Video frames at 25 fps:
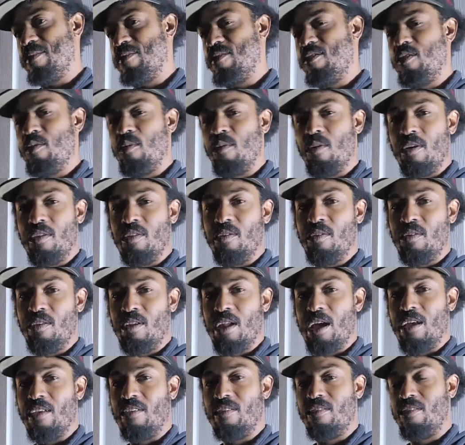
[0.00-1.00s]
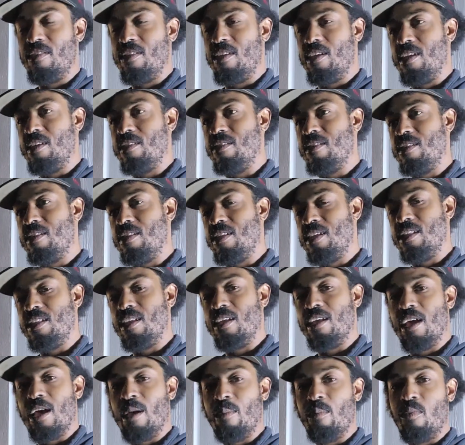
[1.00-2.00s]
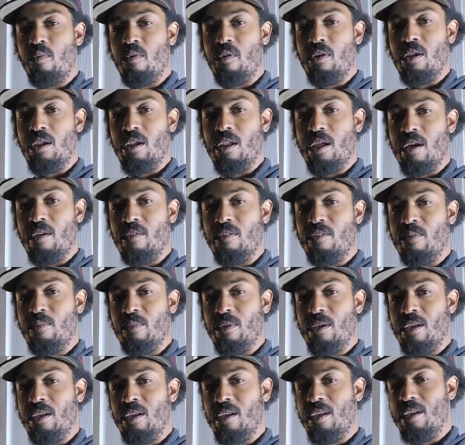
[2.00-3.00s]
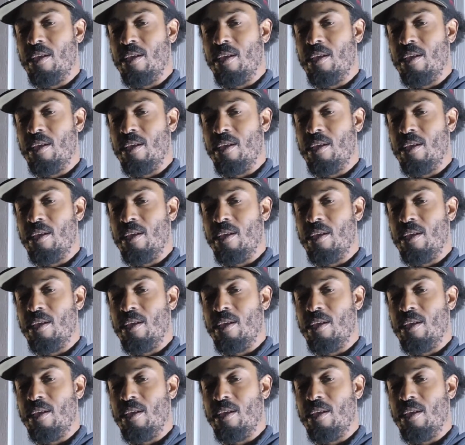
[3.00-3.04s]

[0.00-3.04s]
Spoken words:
few other nice sticks. I think the guy pointed out to me.